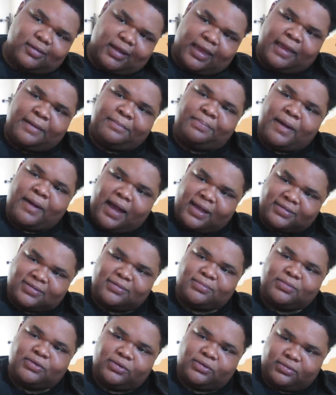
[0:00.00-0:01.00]

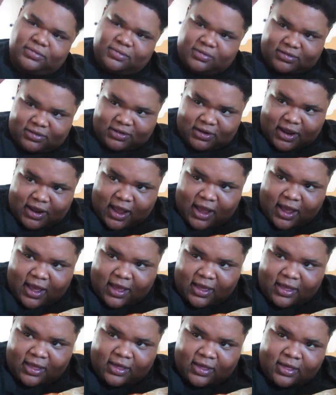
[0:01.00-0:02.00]
Impossible. You see the
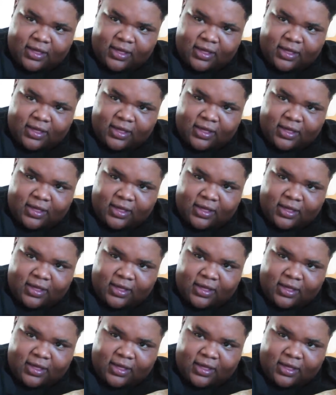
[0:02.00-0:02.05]
eye?